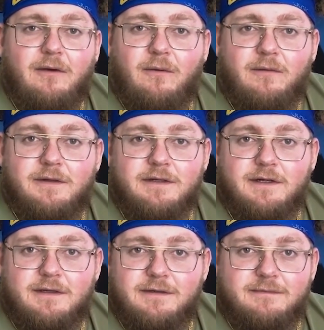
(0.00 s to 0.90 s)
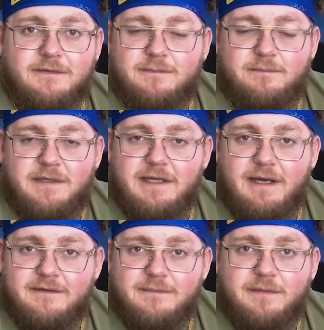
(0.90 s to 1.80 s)
or they're going to just
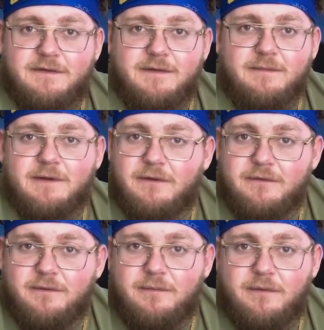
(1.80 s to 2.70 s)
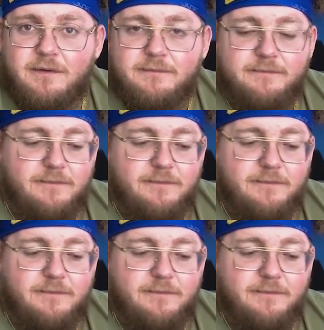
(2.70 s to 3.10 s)
BS and put something on their report.